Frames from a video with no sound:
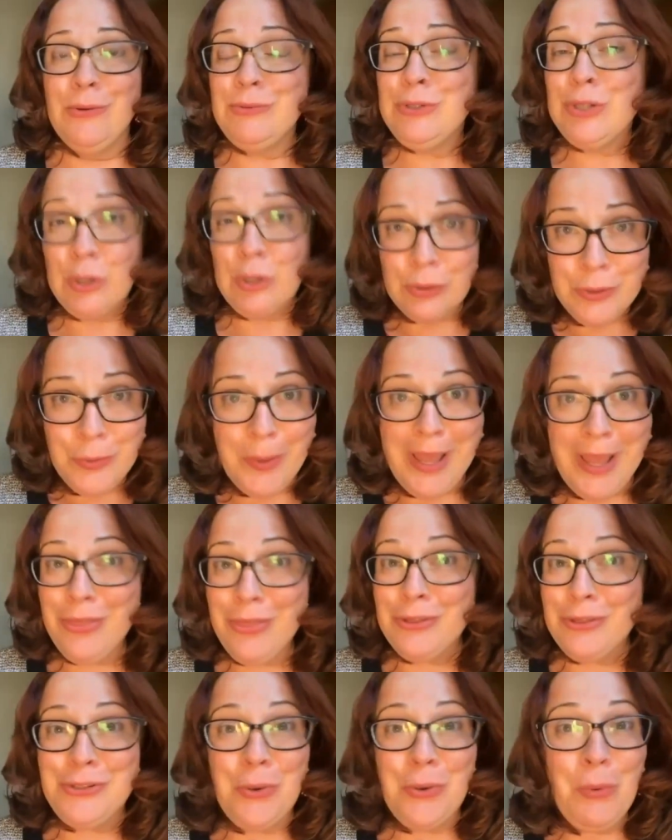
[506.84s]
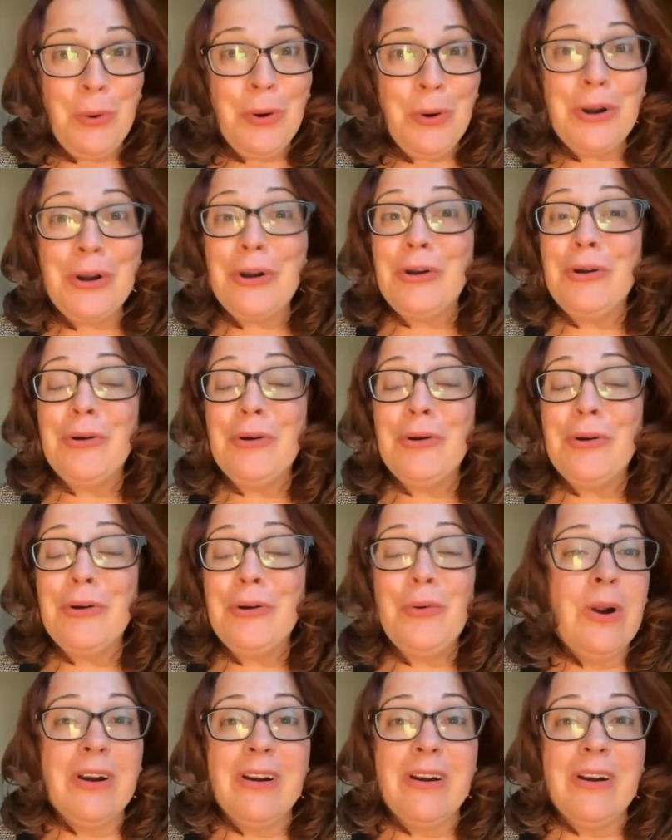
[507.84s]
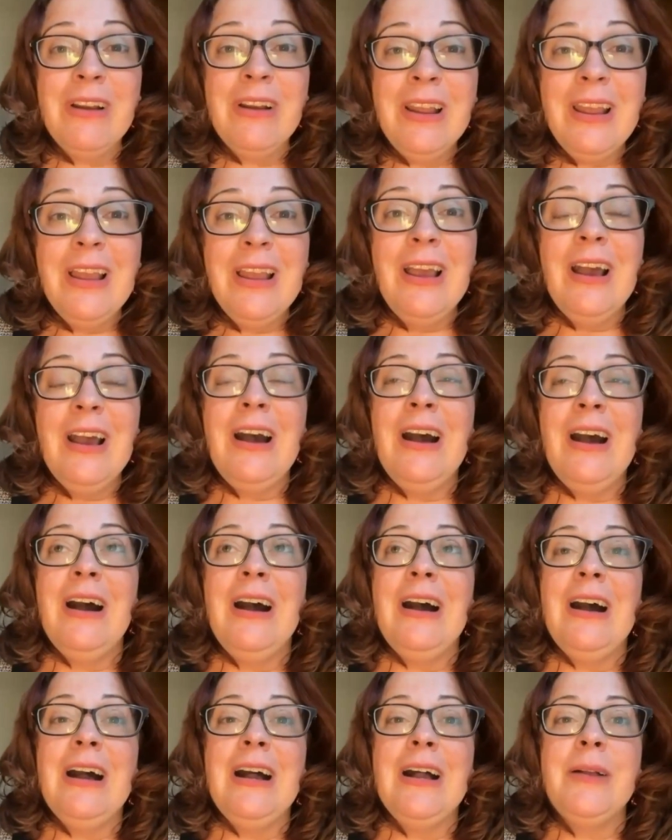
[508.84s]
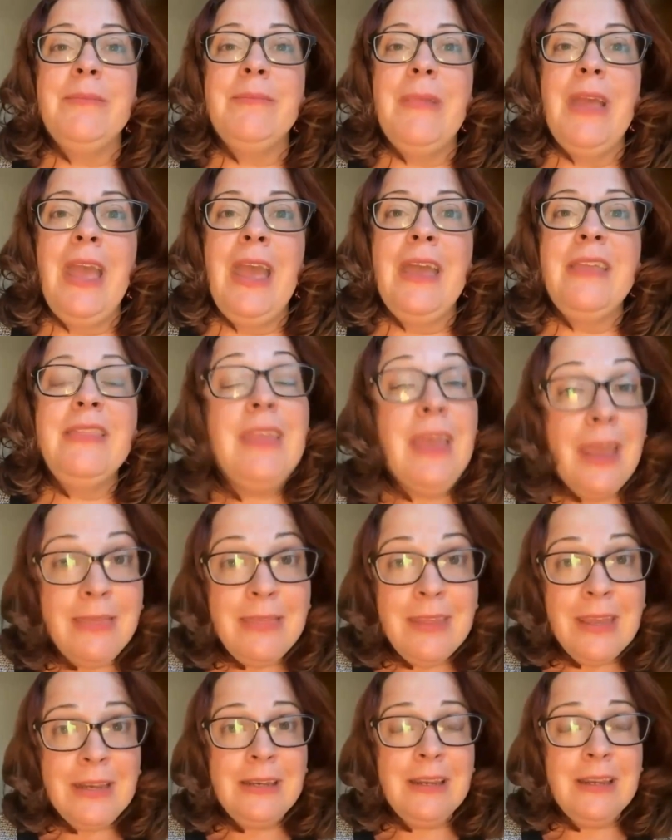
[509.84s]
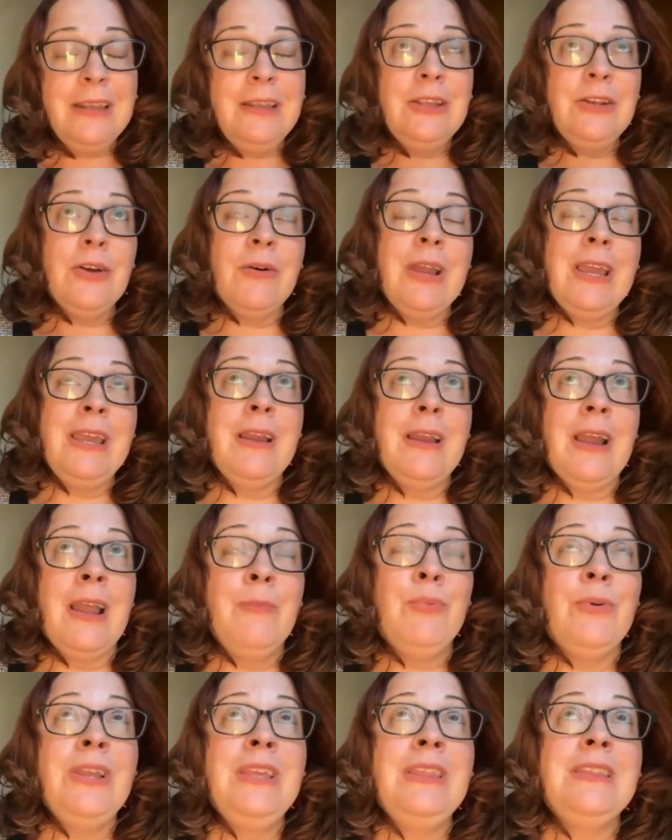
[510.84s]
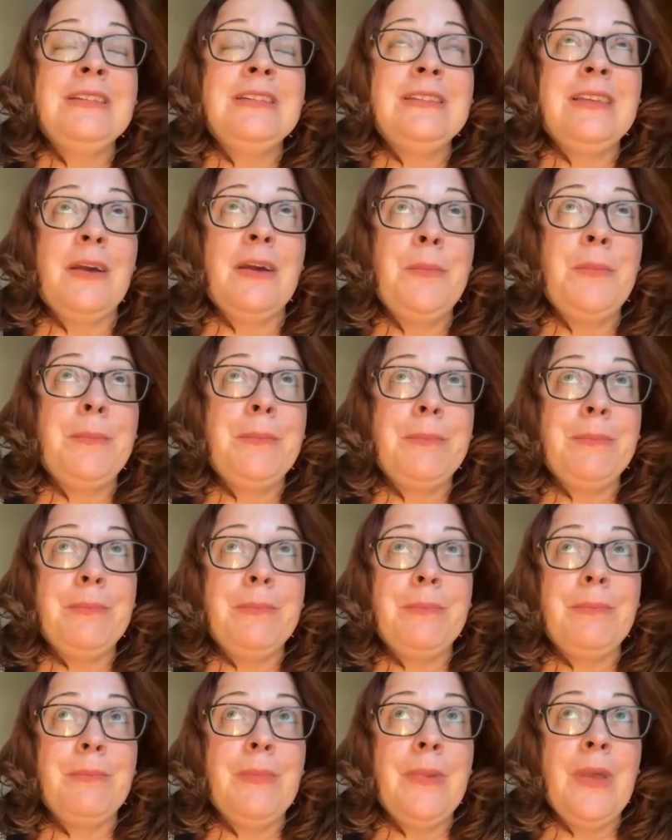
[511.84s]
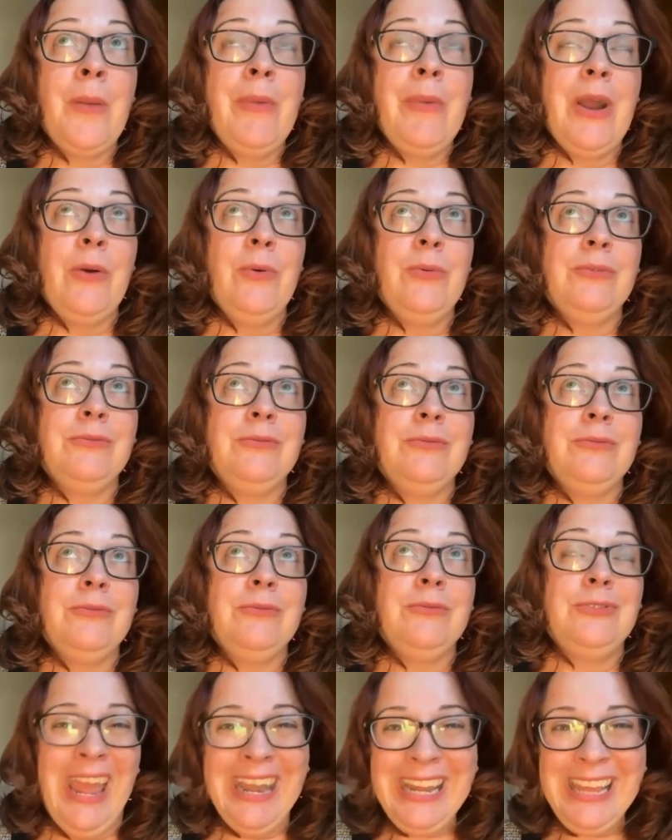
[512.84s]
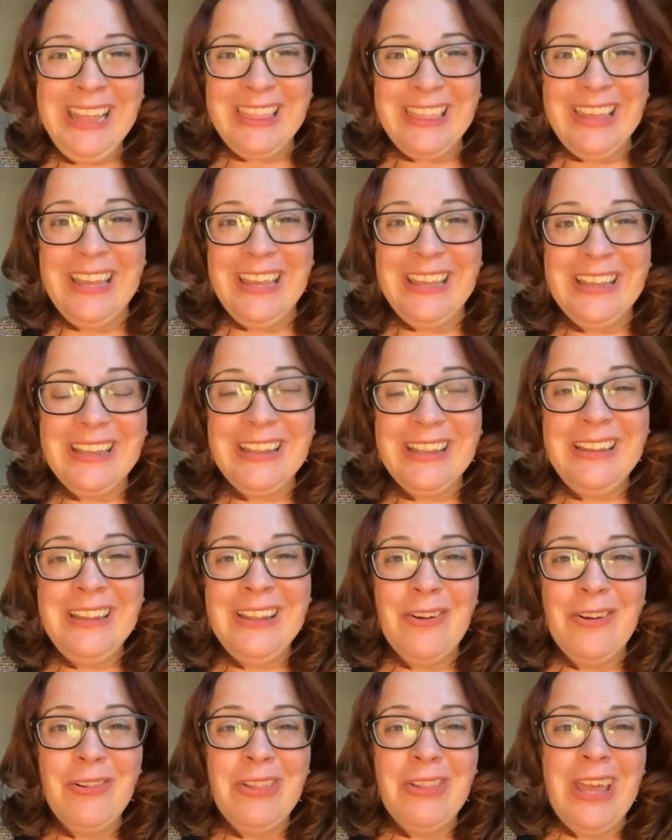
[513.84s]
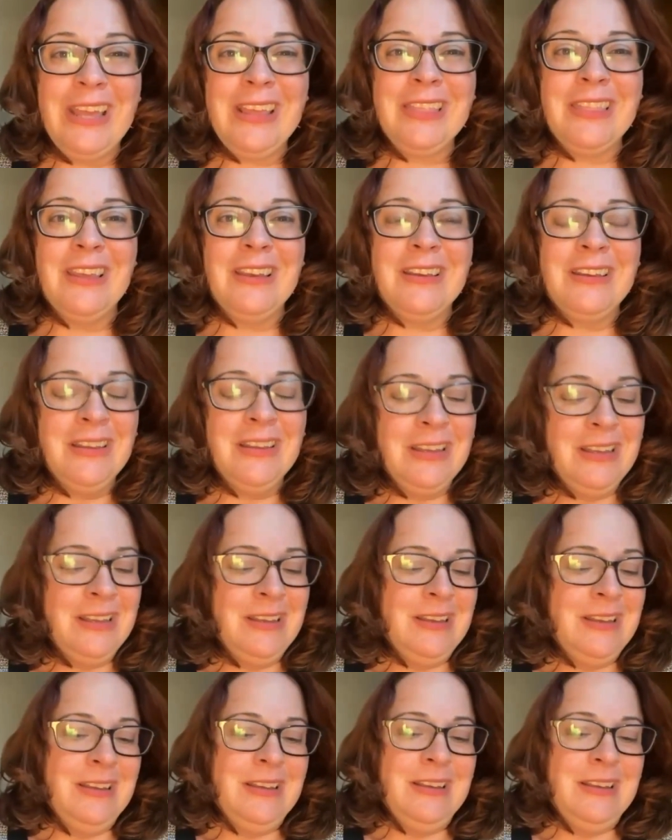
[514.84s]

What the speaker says: you know, turned away at the door or, and then, you know, I bring this up about sort of anything, you know, like the